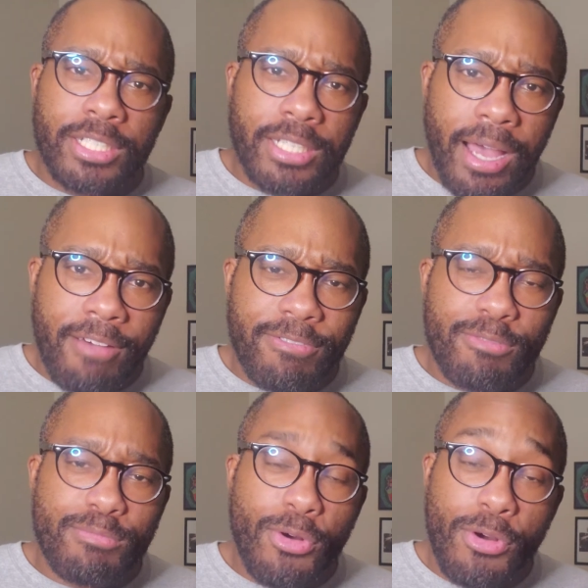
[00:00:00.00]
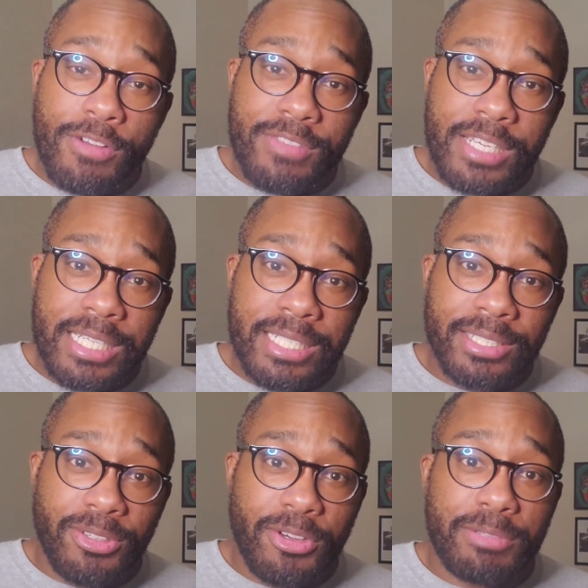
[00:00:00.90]
lookout for more of
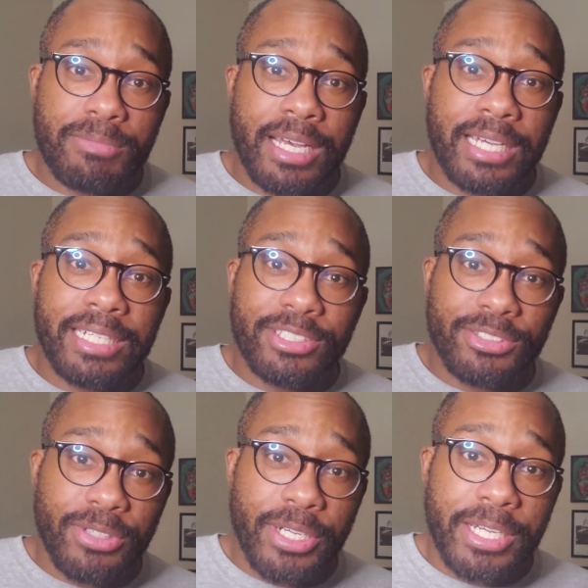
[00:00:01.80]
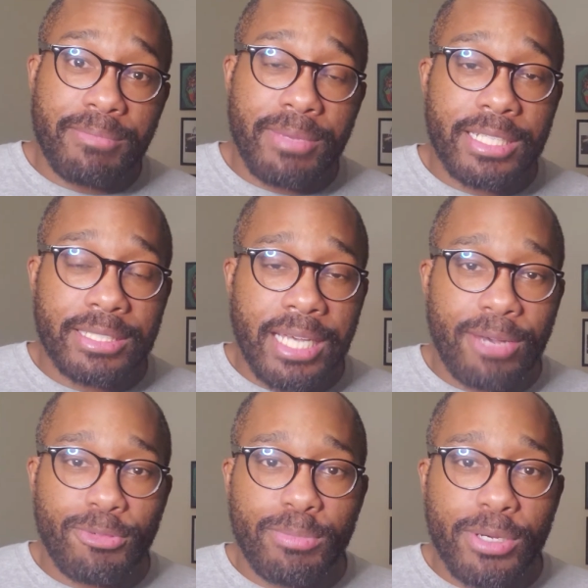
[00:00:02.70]
these on my Instagram as I
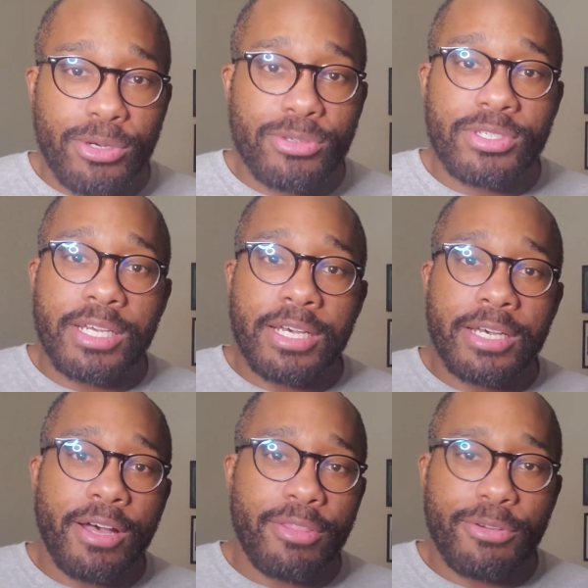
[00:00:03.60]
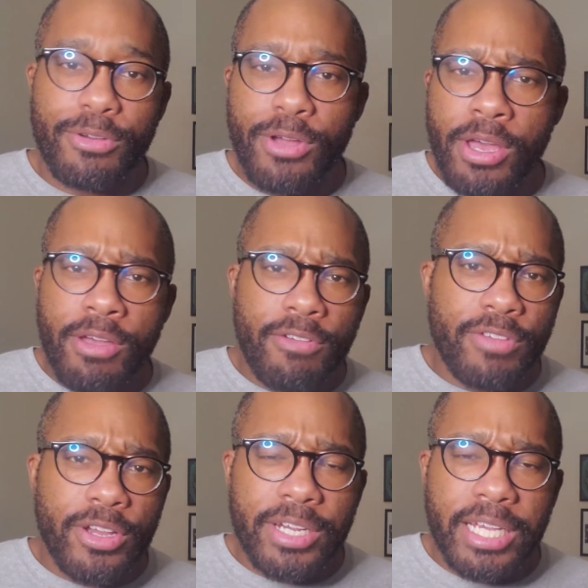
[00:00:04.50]
will post uh, other
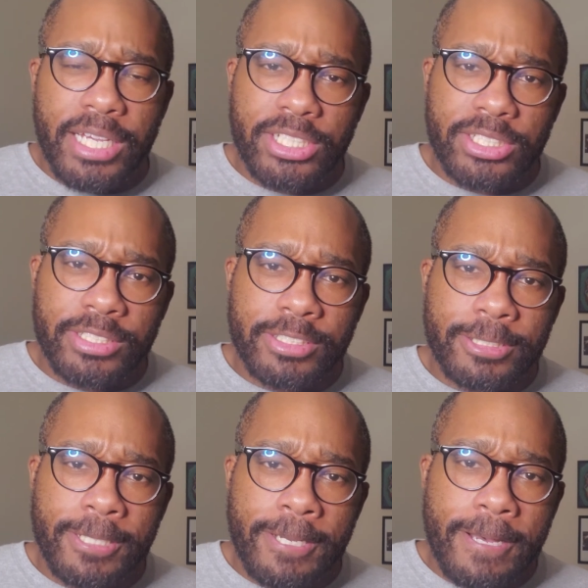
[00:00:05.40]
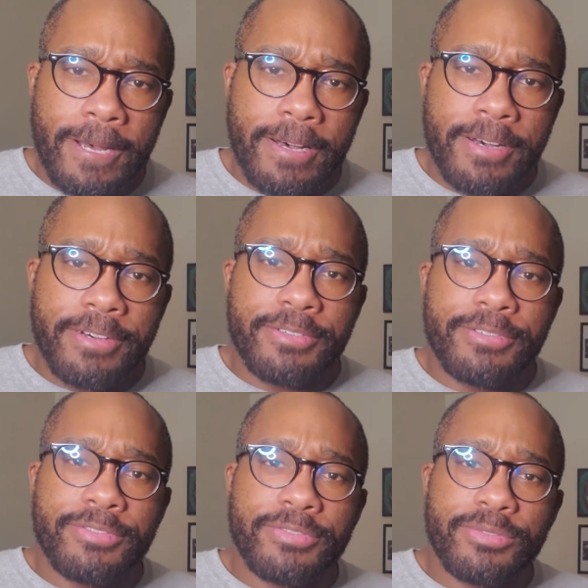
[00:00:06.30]
variations
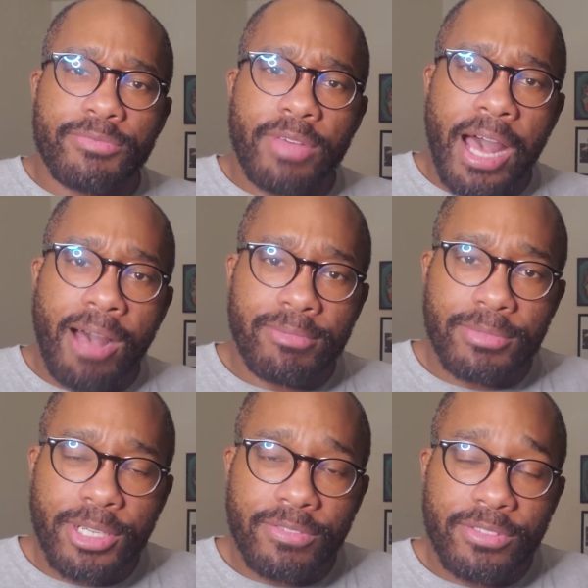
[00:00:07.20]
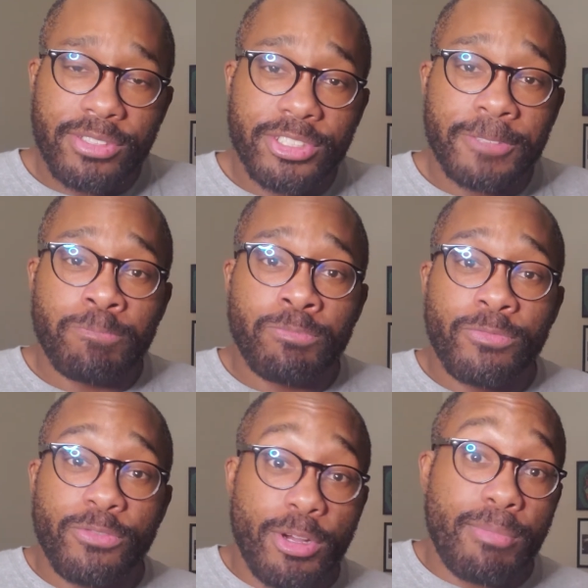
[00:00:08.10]
of album covers
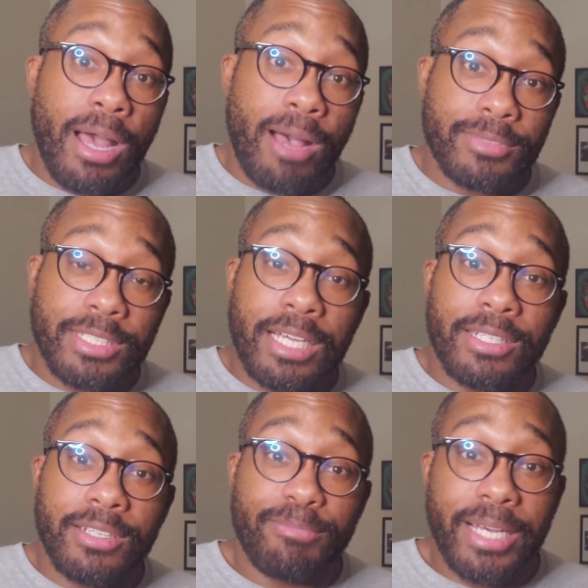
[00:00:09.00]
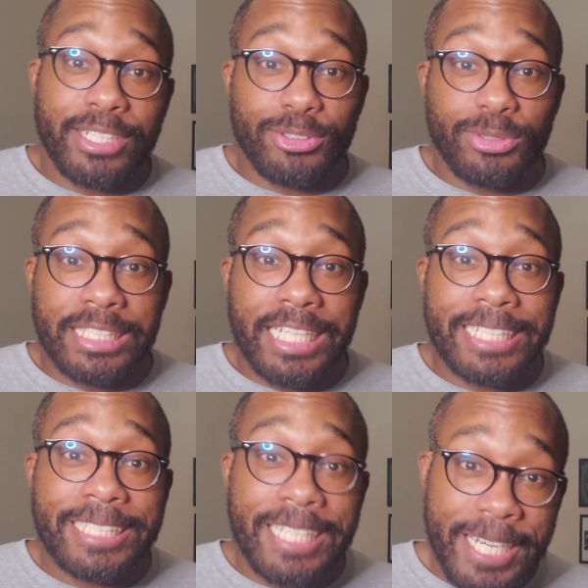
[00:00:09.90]
from albums that I love back in
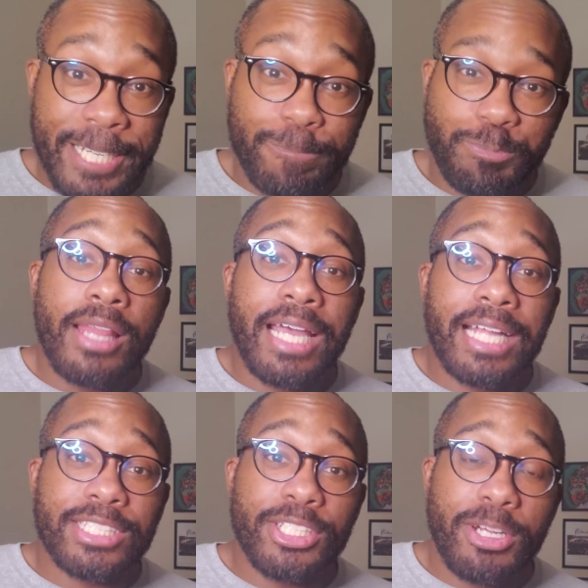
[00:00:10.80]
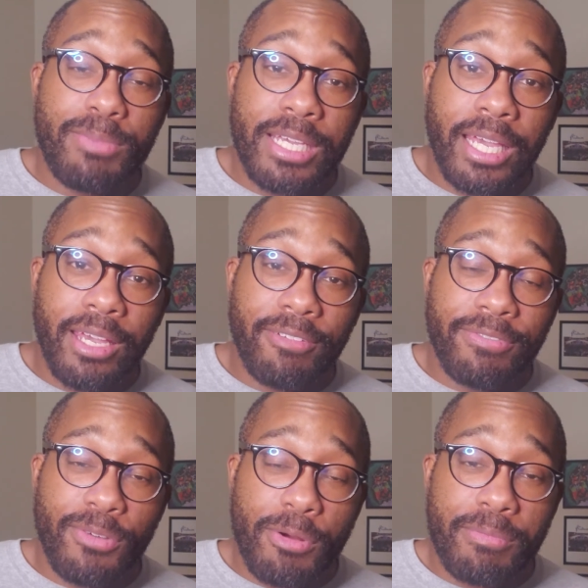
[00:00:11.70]
2019. That's gonna be it
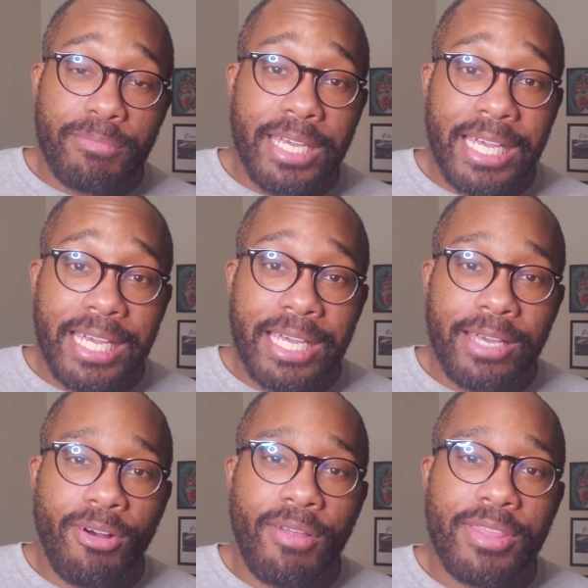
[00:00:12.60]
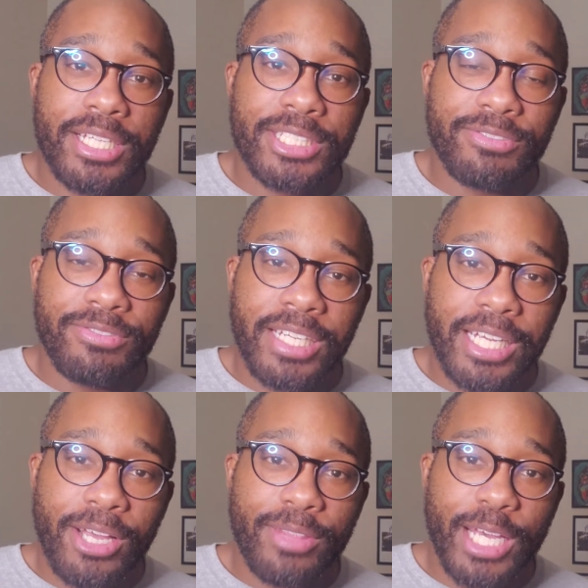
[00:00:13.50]
for me on this
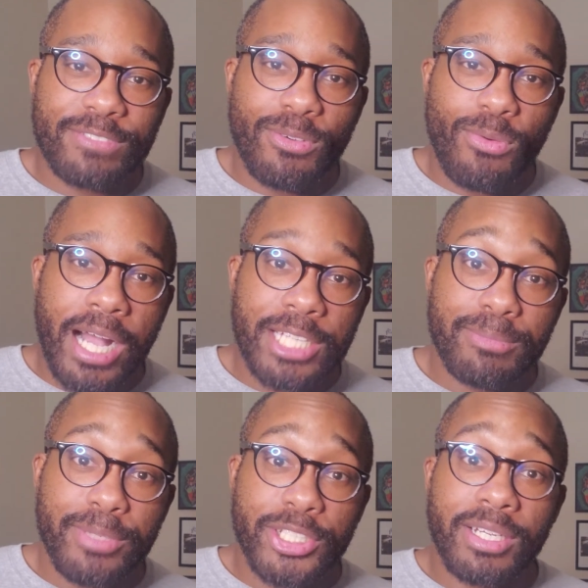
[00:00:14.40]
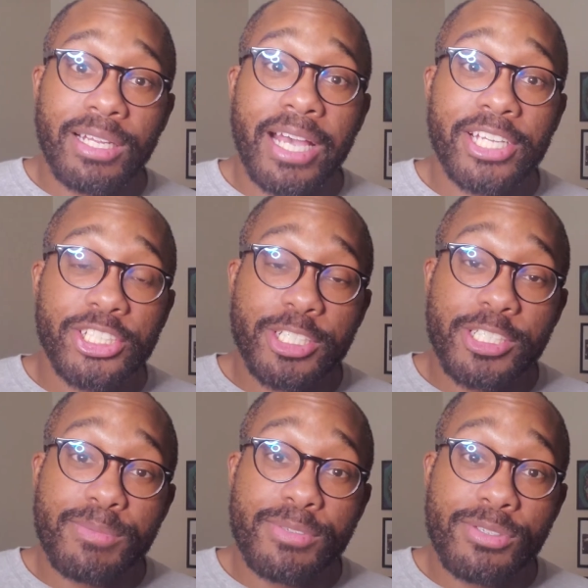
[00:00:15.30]
video. Thanks for watching. Be sure to like, share, and
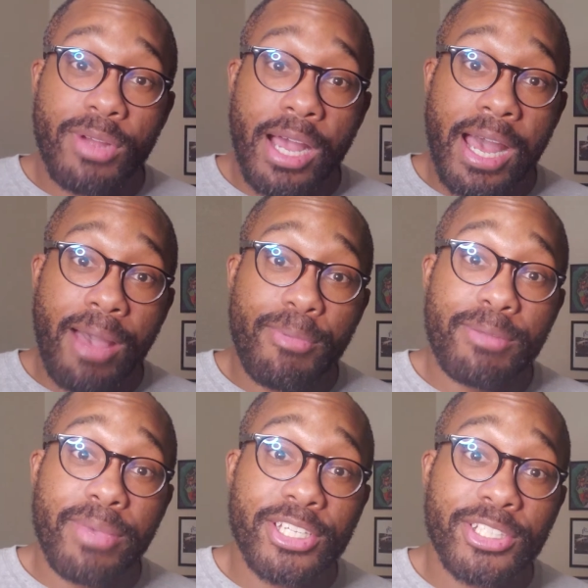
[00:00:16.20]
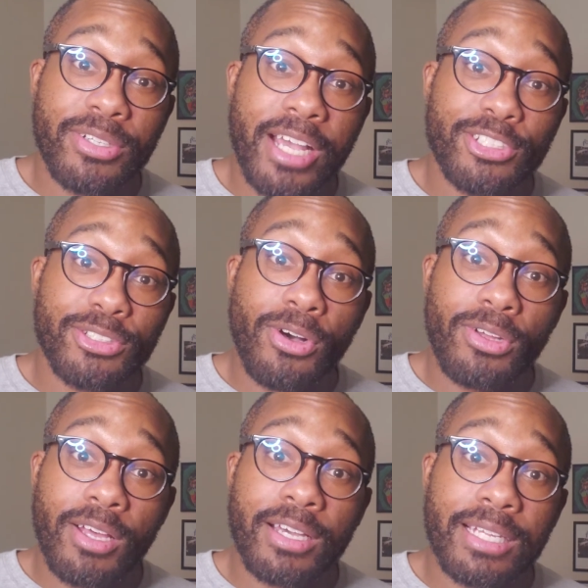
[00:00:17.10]
subscribe. And make sure as you go
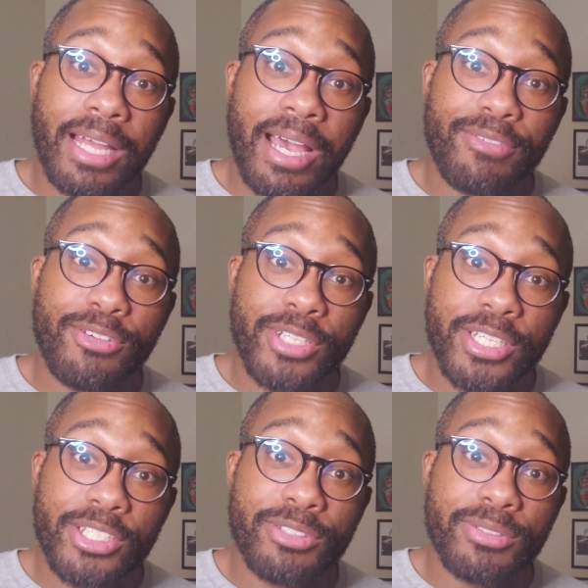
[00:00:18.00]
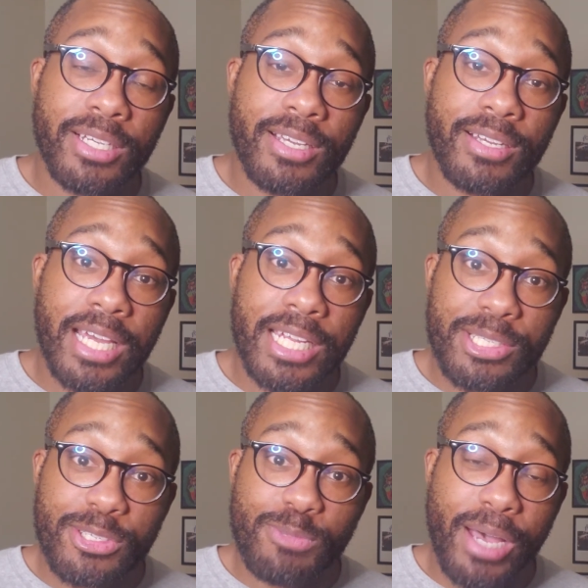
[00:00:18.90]
along in life, you teach as you learn and
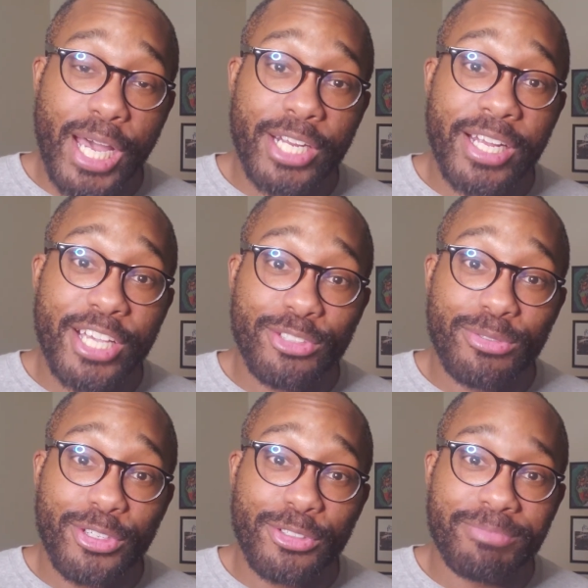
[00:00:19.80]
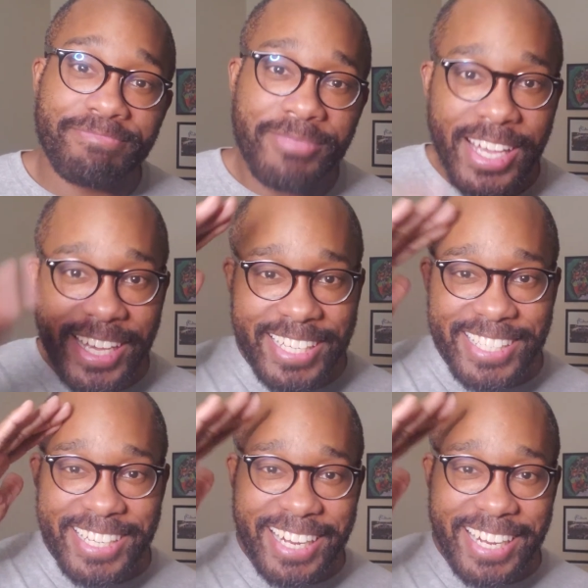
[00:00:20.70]
inspire as you do. See you